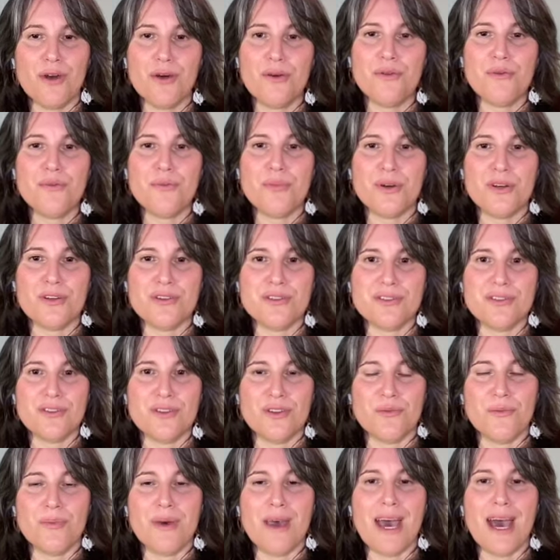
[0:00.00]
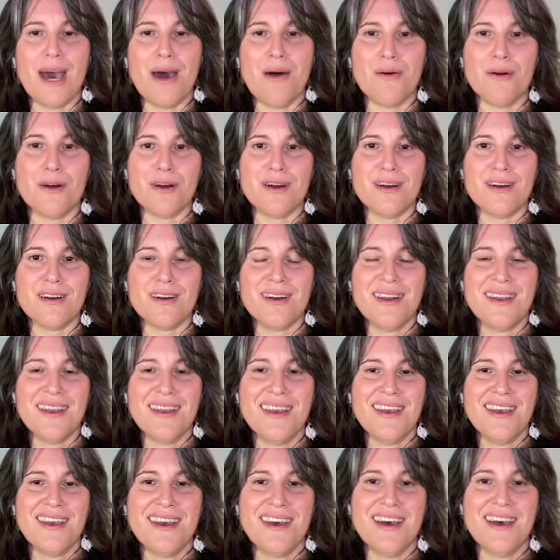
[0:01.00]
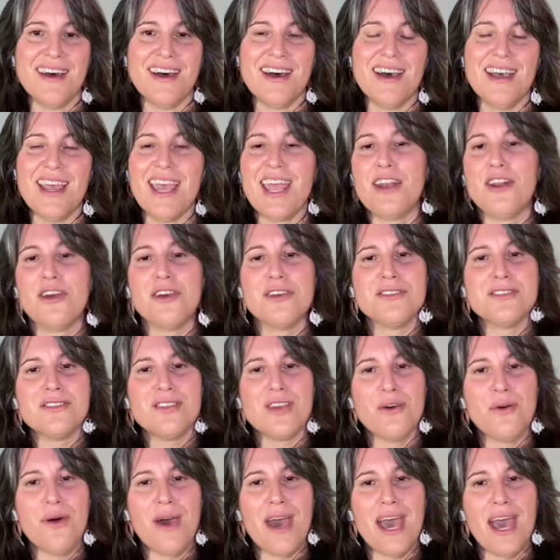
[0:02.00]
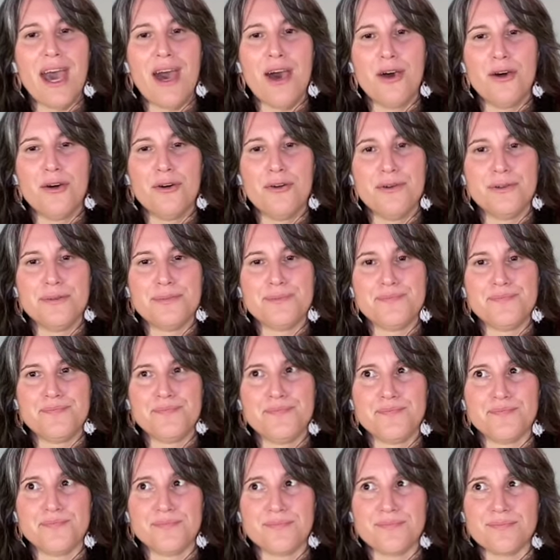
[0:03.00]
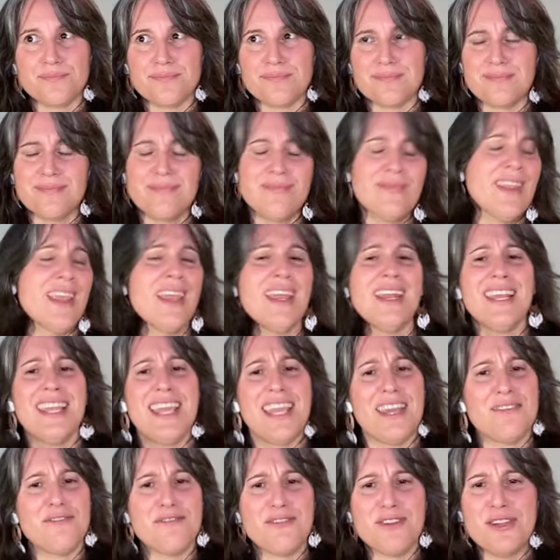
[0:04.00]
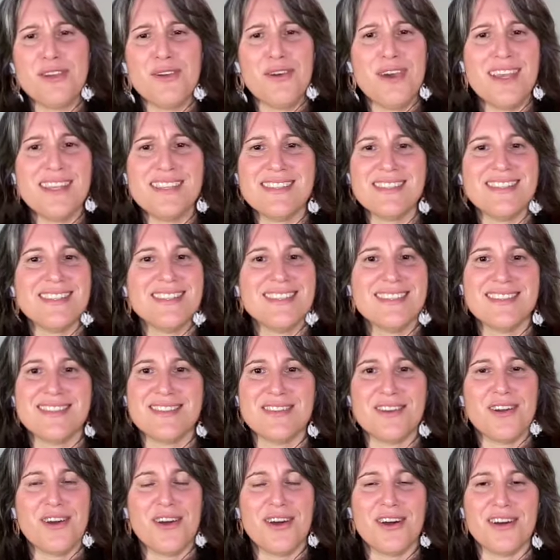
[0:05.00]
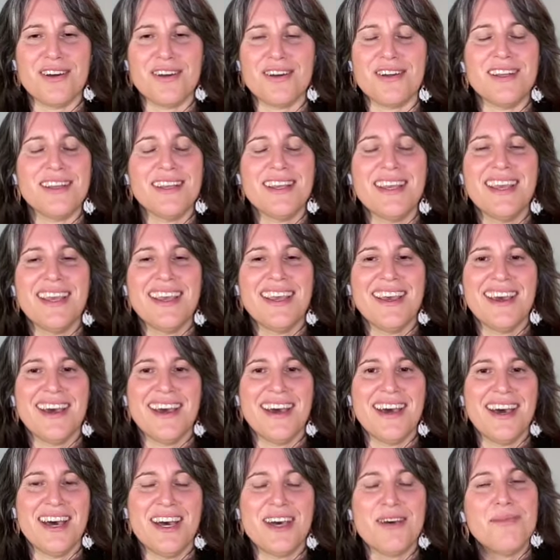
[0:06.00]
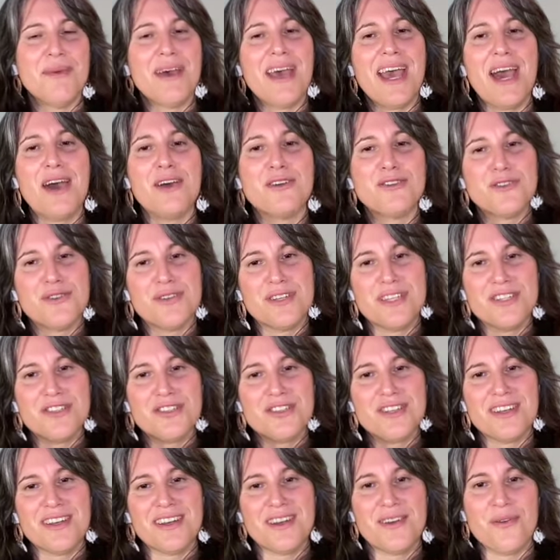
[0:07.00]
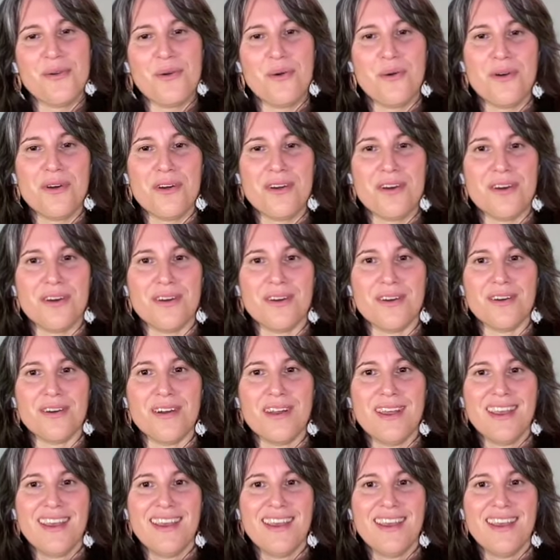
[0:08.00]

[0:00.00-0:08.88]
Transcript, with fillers: own personal power uh, and also how and again for you guys this isn't hard uh, but how tradition and order